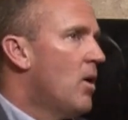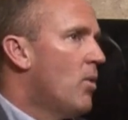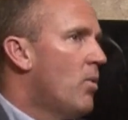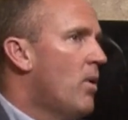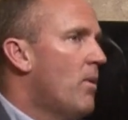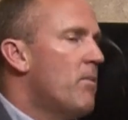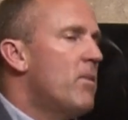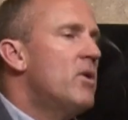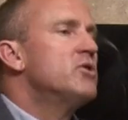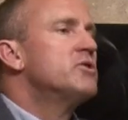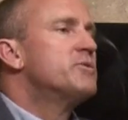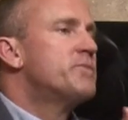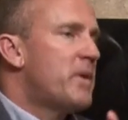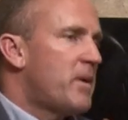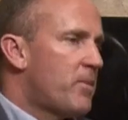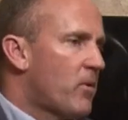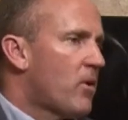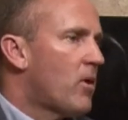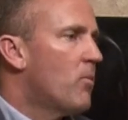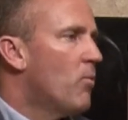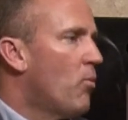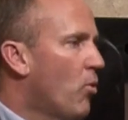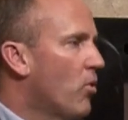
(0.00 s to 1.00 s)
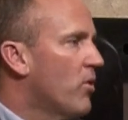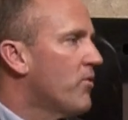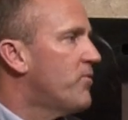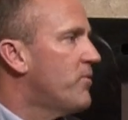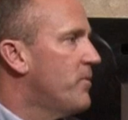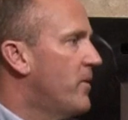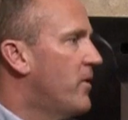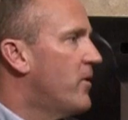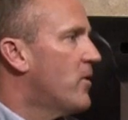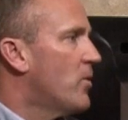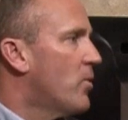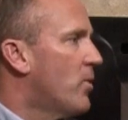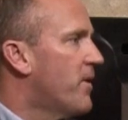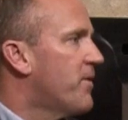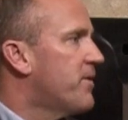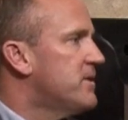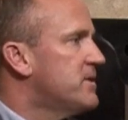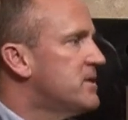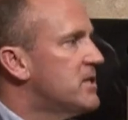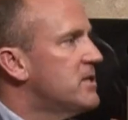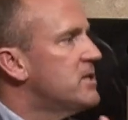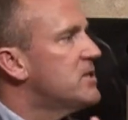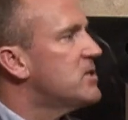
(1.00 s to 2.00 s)
what most people are more familiar with
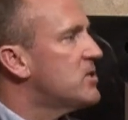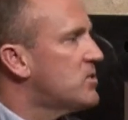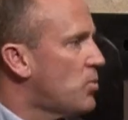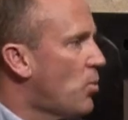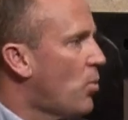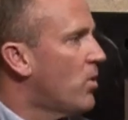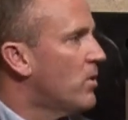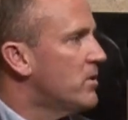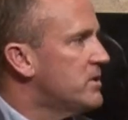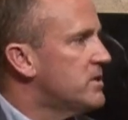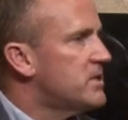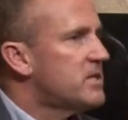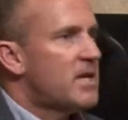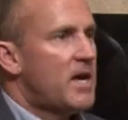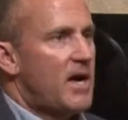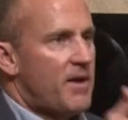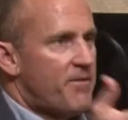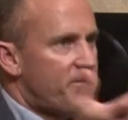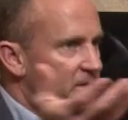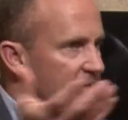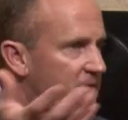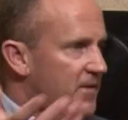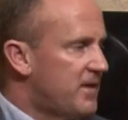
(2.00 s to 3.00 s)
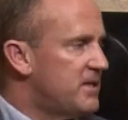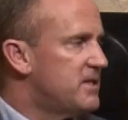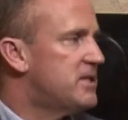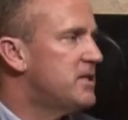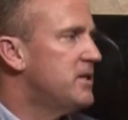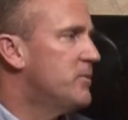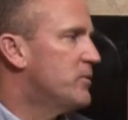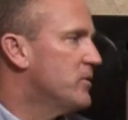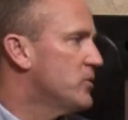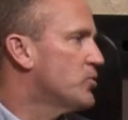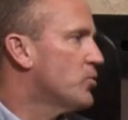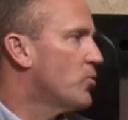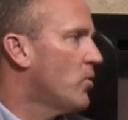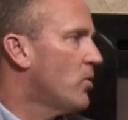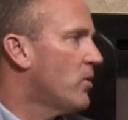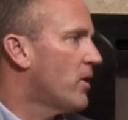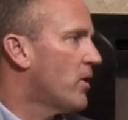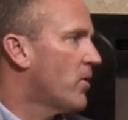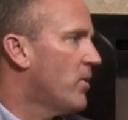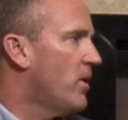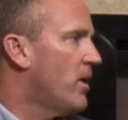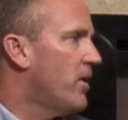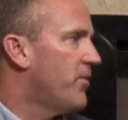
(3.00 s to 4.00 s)
is the sworn staff that they see
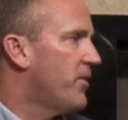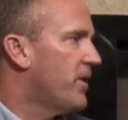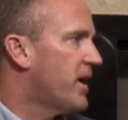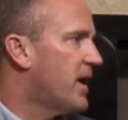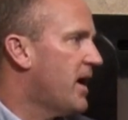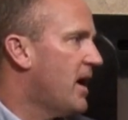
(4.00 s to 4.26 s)
patrolling around the